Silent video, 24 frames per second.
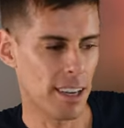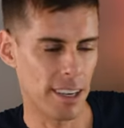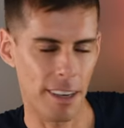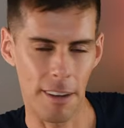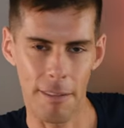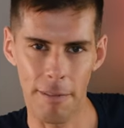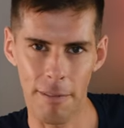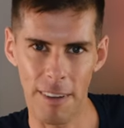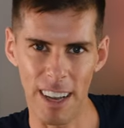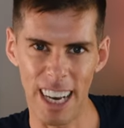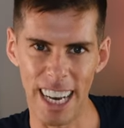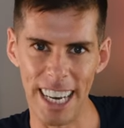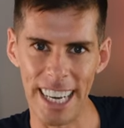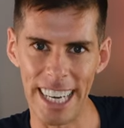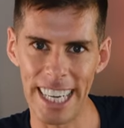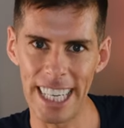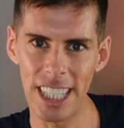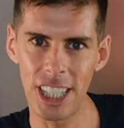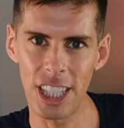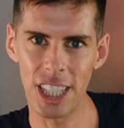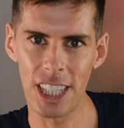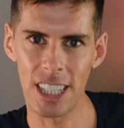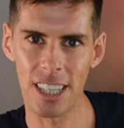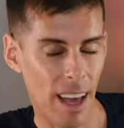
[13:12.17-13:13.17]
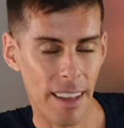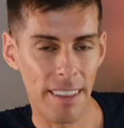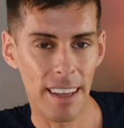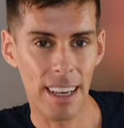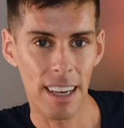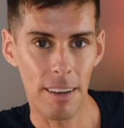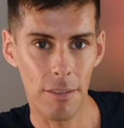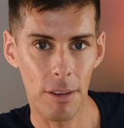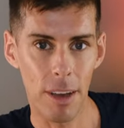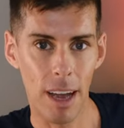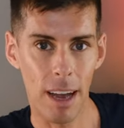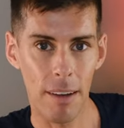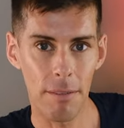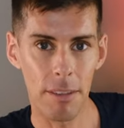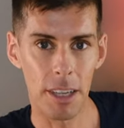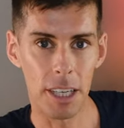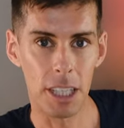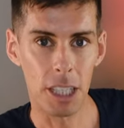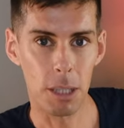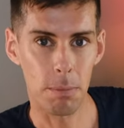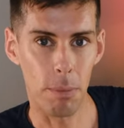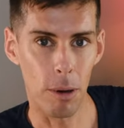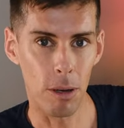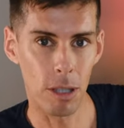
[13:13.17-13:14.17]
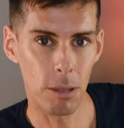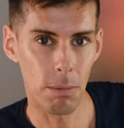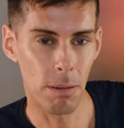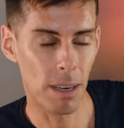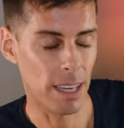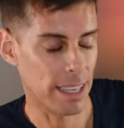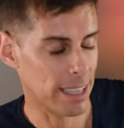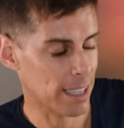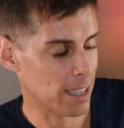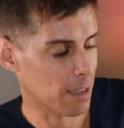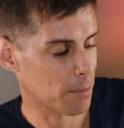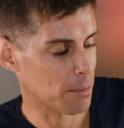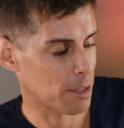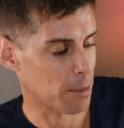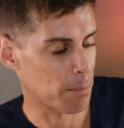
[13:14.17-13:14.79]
to fill a niche, I think if you have the disposable income